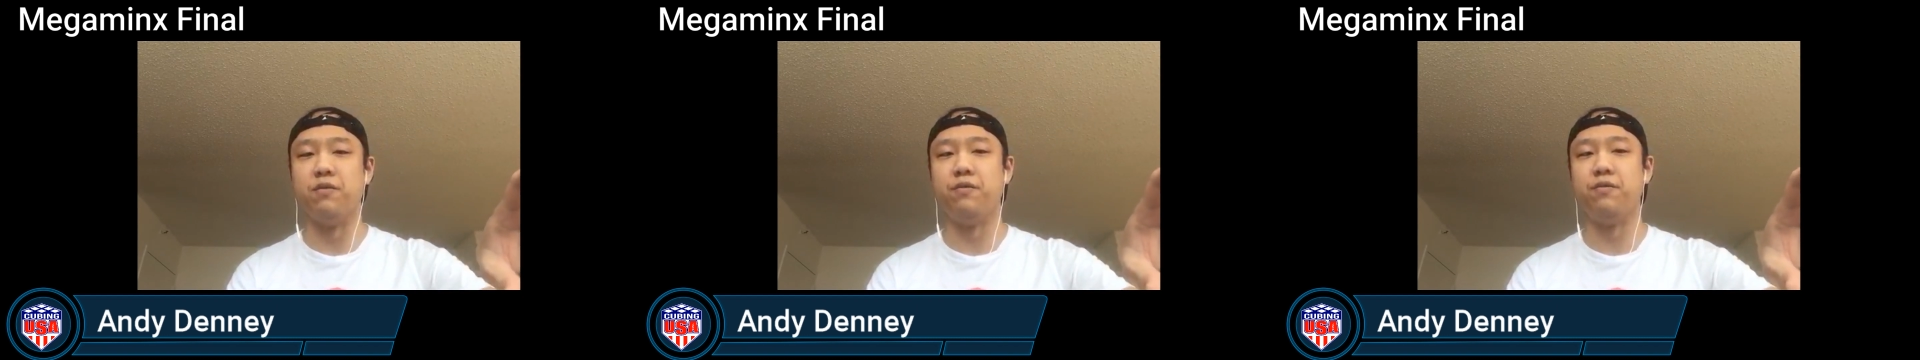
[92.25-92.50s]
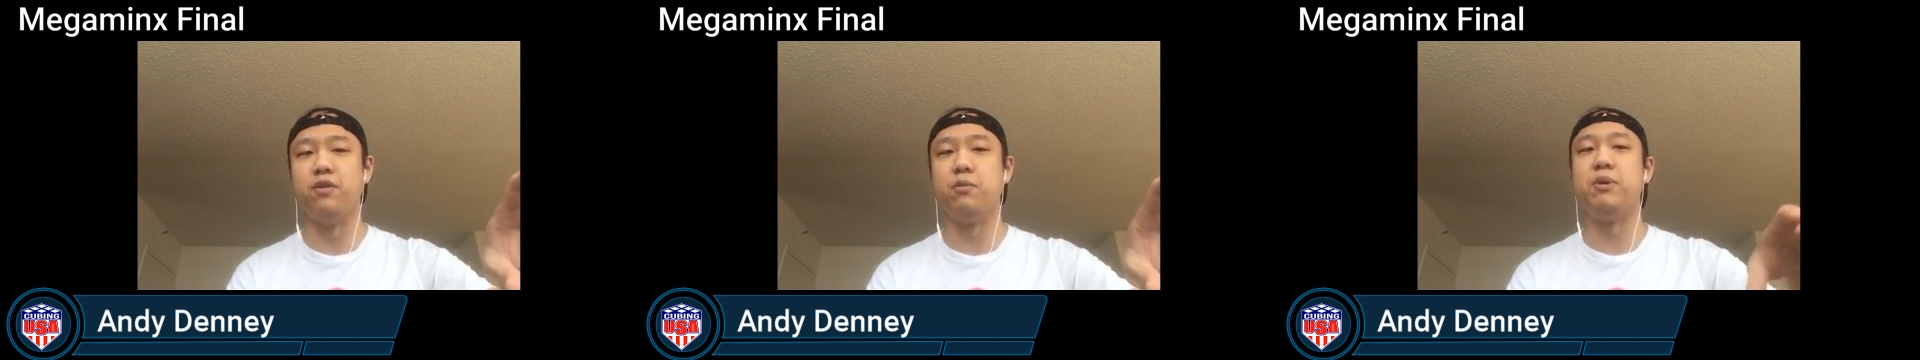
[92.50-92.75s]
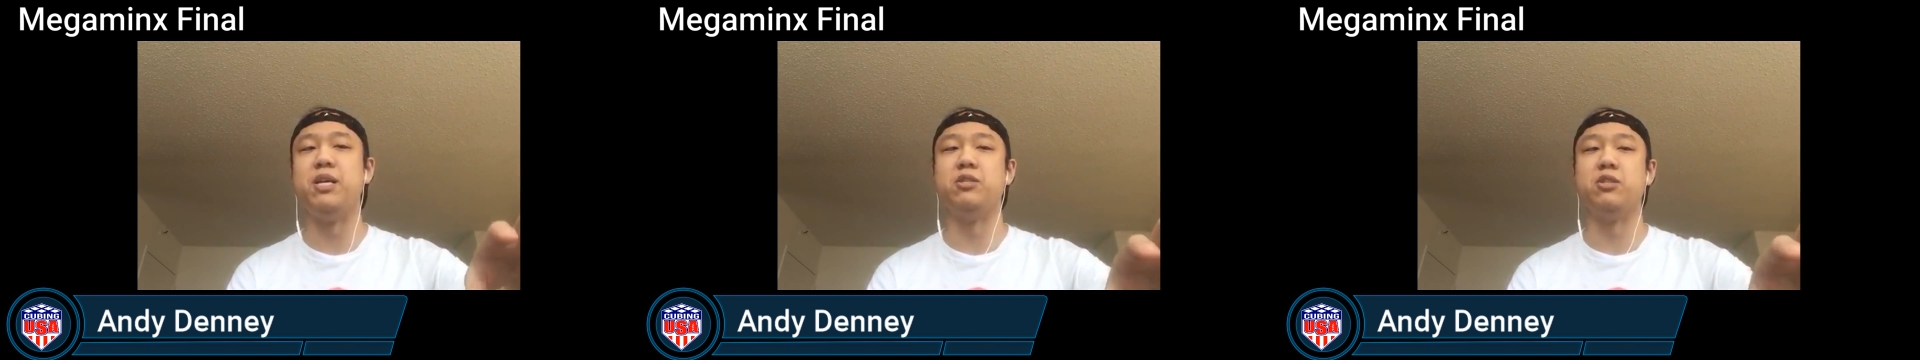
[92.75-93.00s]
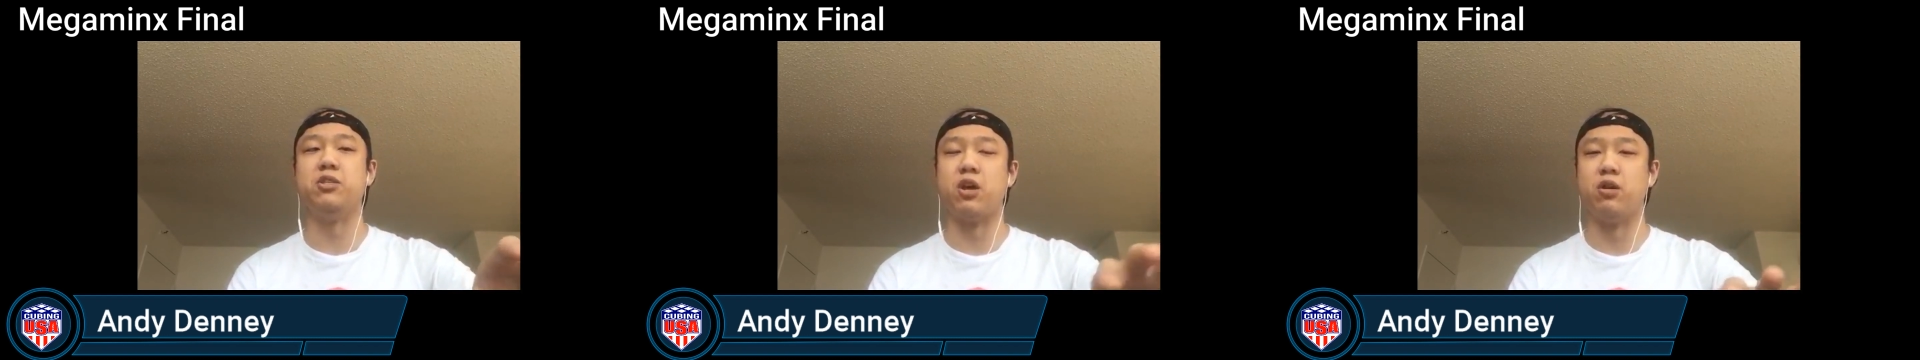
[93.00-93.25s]
of the
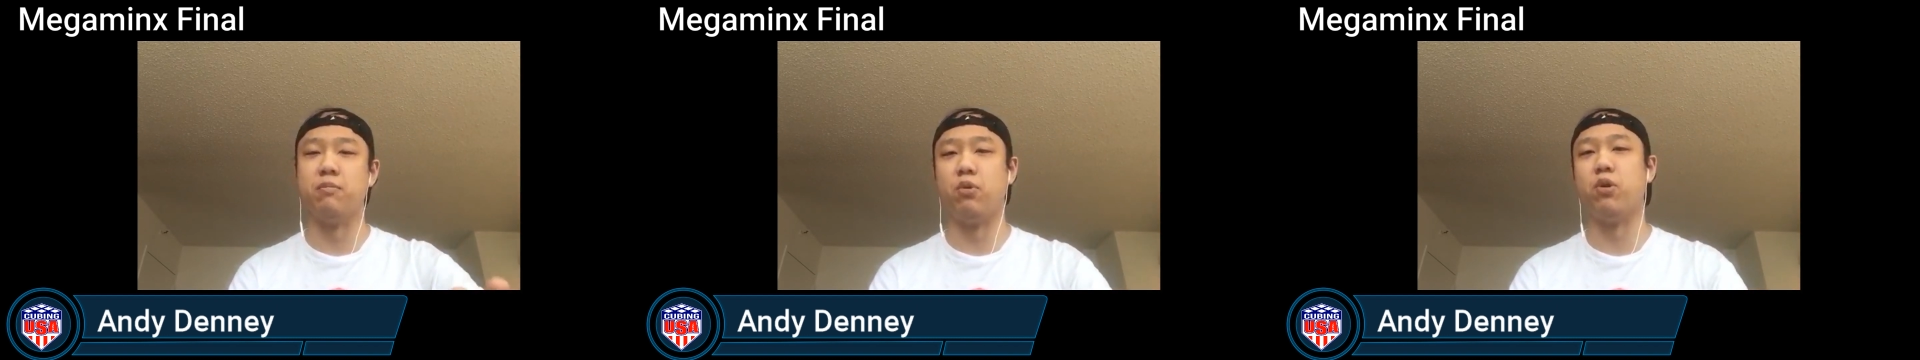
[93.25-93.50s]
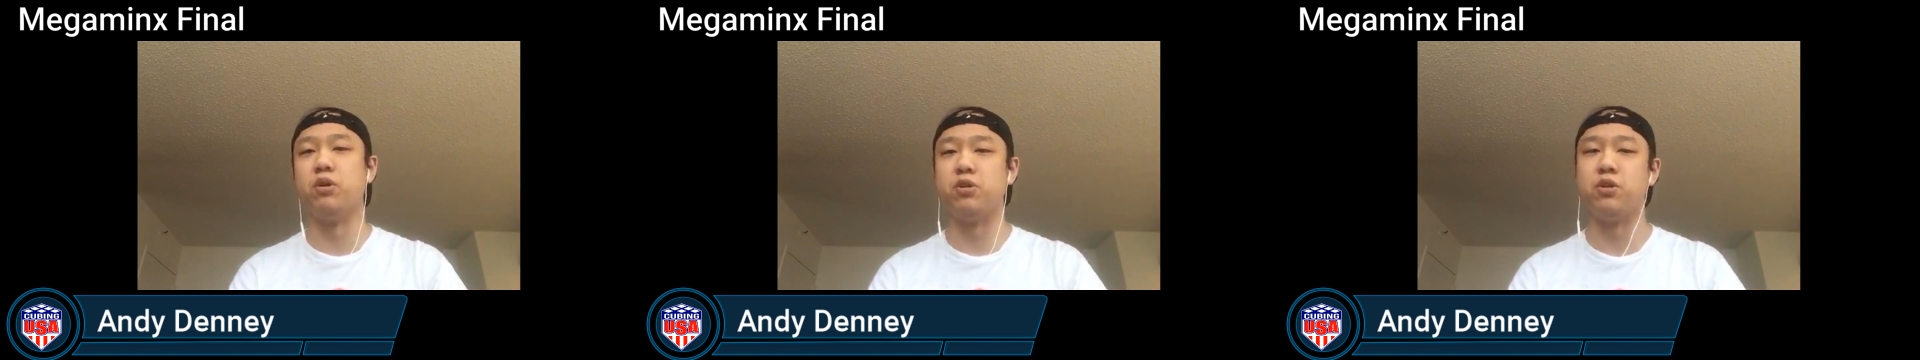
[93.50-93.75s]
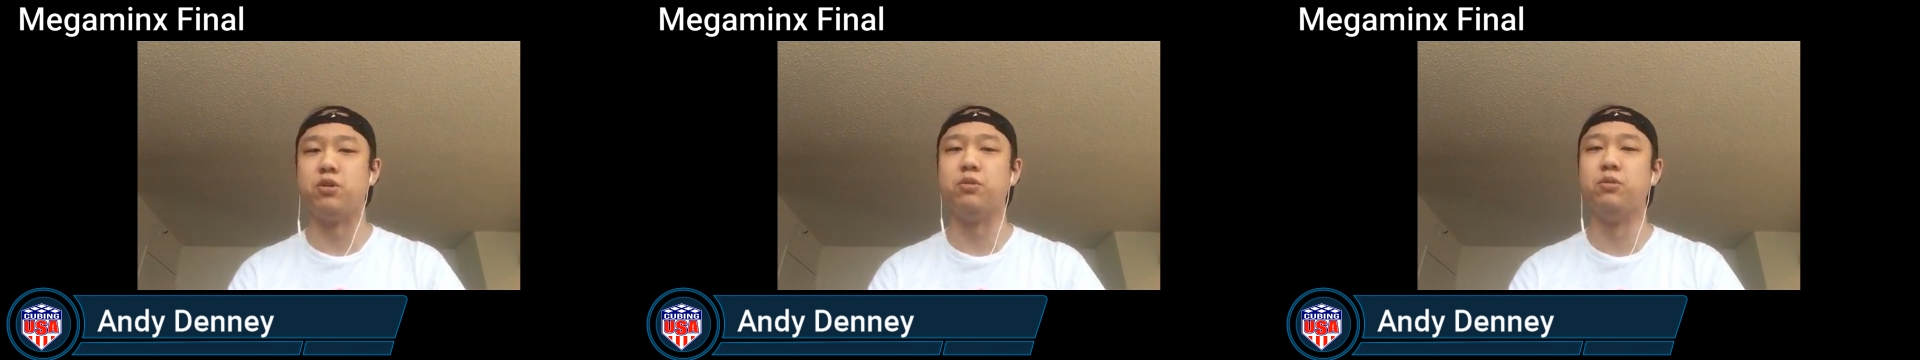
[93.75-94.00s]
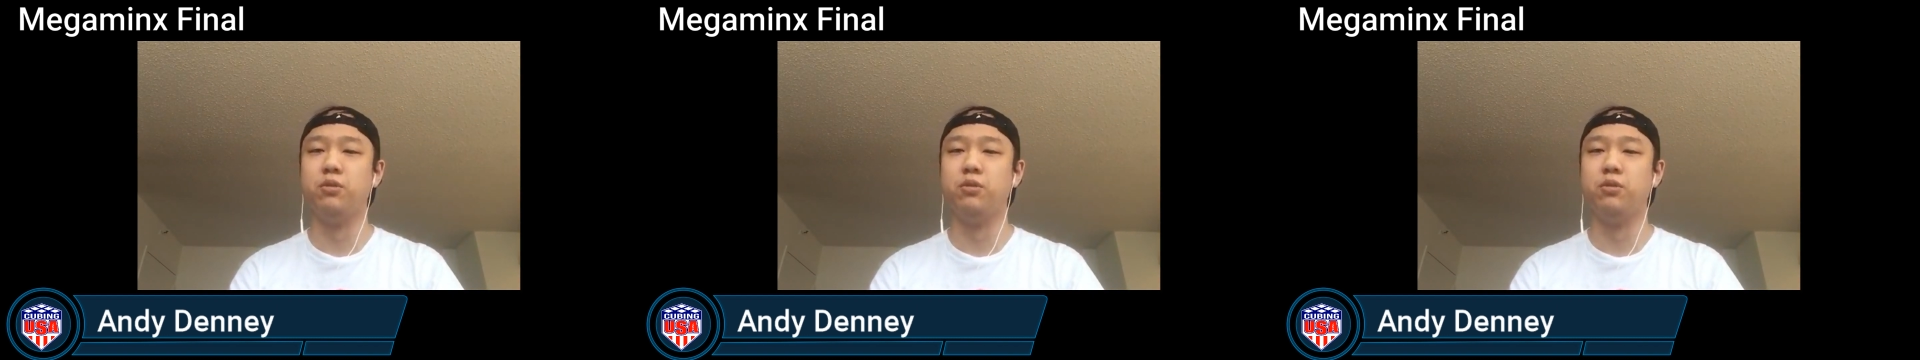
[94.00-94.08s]
pieces that are important to